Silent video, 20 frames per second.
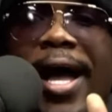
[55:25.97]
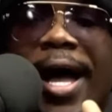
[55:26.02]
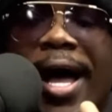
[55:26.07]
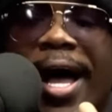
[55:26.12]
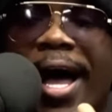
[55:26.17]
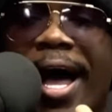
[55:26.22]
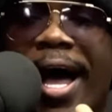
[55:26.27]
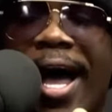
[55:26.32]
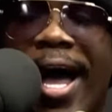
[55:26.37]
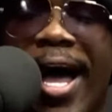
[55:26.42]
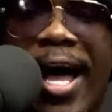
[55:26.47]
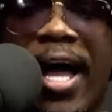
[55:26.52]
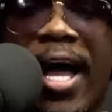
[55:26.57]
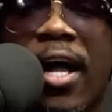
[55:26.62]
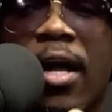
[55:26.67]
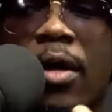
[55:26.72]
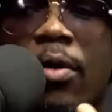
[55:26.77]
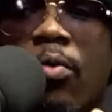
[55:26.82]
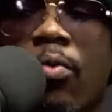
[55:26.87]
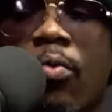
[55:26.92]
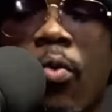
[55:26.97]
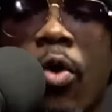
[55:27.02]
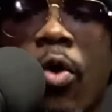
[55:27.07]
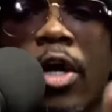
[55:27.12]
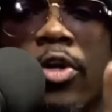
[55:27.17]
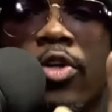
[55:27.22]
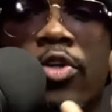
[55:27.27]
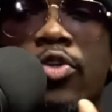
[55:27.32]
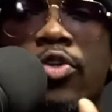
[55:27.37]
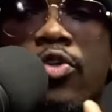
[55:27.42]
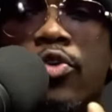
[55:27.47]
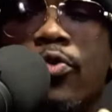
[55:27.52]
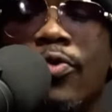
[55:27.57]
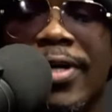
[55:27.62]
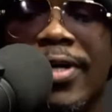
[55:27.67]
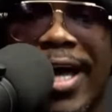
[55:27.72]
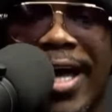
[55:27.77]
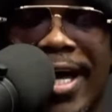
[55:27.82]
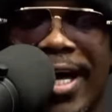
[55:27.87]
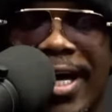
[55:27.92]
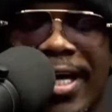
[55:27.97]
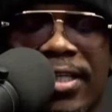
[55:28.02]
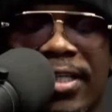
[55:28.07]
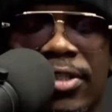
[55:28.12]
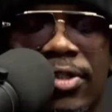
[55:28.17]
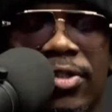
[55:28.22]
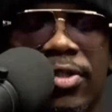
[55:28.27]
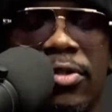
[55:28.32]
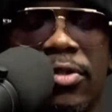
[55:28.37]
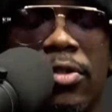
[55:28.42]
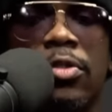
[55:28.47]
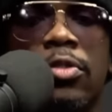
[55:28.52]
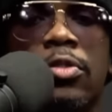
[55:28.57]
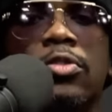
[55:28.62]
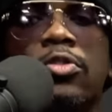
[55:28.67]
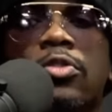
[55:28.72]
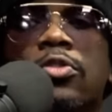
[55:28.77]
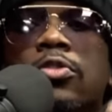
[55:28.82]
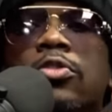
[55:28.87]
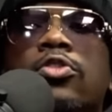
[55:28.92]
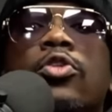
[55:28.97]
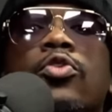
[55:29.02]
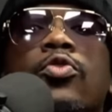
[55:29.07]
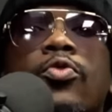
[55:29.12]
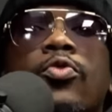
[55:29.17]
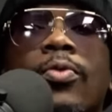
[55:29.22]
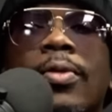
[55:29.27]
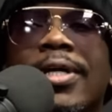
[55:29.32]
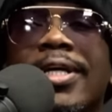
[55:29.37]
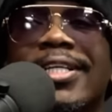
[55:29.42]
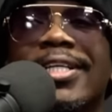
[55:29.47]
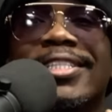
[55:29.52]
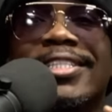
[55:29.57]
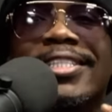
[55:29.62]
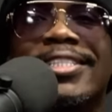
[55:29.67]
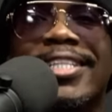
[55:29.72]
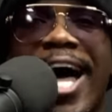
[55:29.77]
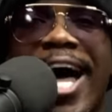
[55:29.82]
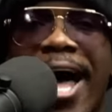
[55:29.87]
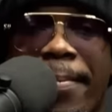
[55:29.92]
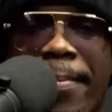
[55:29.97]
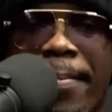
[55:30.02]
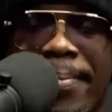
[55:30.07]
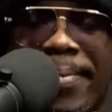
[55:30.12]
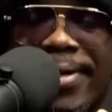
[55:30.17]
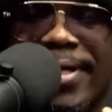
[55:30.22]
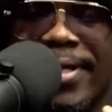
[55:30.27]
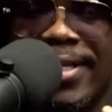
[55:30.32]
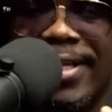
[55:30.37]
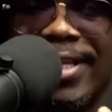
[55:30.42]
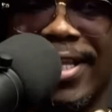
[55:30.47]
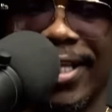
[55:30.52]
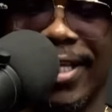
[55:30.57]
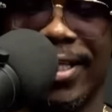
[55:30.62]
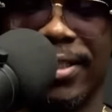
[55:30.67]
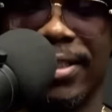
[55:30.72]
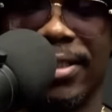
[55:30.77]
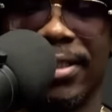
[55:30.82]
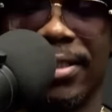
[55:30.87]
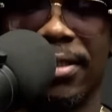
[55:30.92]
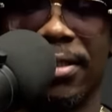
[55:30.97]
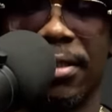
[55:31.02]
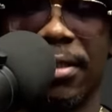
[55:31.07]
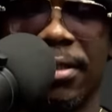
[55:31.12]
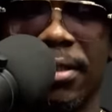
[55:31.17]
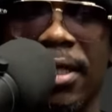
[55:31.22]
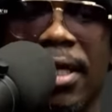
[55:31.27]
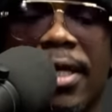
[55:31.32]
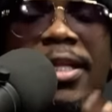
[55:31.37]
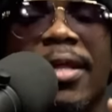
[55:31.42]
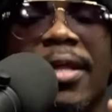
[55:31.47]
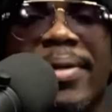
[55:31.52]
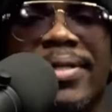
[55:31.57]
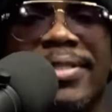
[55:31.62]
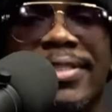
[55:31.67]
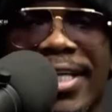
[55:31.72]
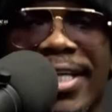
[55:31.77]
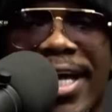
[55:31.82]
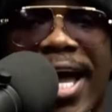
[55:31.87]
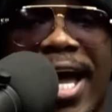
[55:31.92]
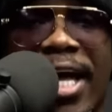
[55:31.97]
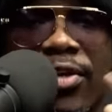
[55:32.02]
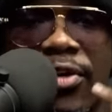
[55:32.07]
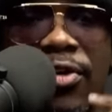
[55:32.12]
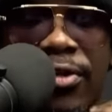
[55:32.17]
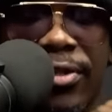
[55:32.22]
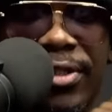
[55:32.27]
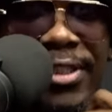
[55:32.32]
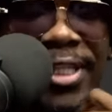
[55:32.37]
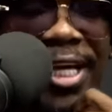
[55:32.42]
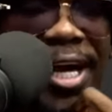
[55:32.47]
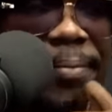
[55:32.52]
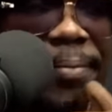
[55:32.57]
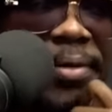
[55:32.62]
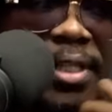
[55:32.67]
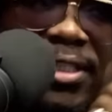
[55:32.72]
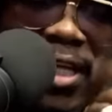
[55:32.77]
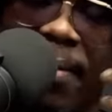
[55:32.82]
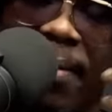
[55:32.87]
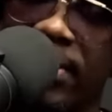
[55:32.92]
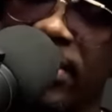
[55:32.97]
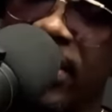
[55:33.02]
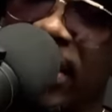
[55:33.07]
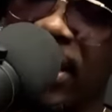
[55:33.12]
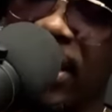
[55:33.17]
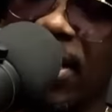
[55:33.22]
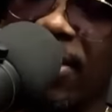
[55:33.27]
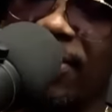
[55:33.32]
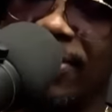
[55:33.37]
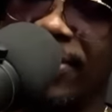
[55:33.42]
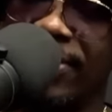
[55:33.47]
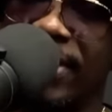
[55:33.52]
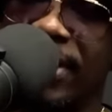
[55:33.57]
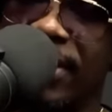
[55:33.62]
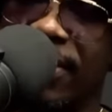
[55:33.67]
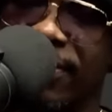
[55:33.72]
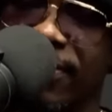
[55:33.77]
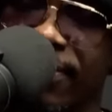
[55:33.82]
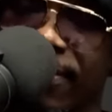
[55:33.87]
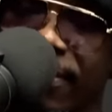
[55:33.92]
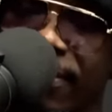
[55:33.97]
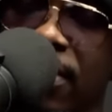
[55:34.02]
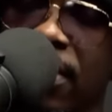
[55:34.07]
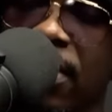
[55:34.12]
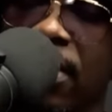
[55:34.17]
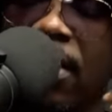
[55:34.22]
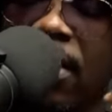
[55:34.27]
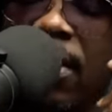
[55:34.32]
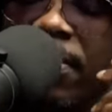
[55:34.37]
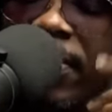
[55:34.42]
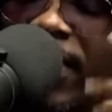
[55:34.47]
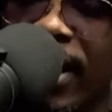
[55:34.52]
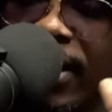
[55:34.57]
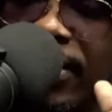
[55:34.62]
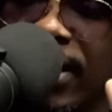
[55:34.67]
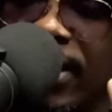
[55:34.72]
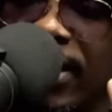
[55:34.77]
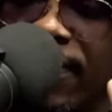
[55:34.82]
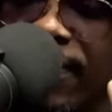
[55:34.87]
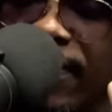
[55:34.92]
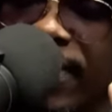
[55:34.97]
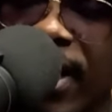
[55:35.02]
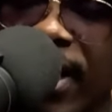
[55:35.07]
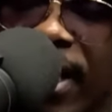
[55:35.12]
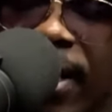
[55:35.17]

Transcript: I want you guys to stop this. Let me tell you how you're going to stop this. Now, I'm going to tell y'all some stuff, but I ain't going to tell everything